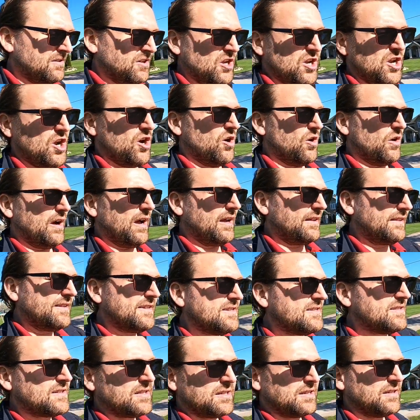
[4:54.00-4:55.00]
at
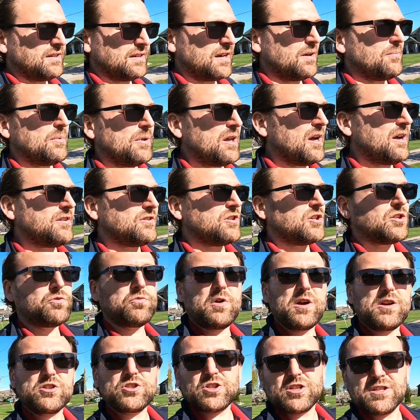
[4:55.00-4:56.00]
least a couple hundred
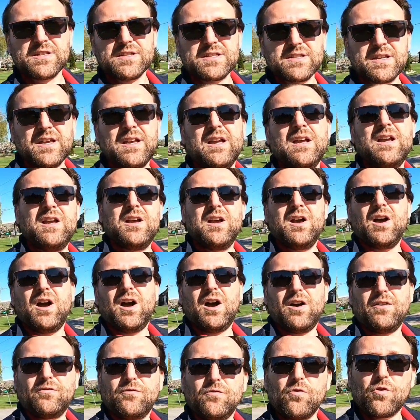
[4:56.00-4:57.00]
questions
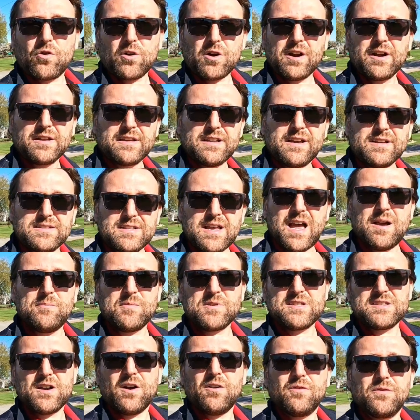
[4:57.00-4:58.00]
for the
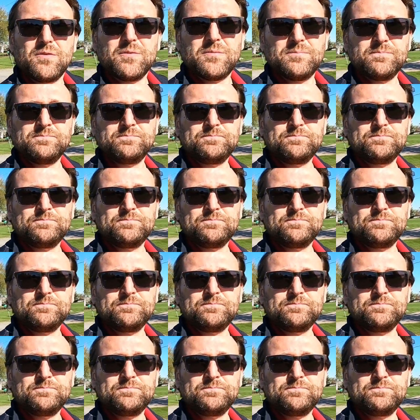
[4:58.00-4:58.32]
exam itself.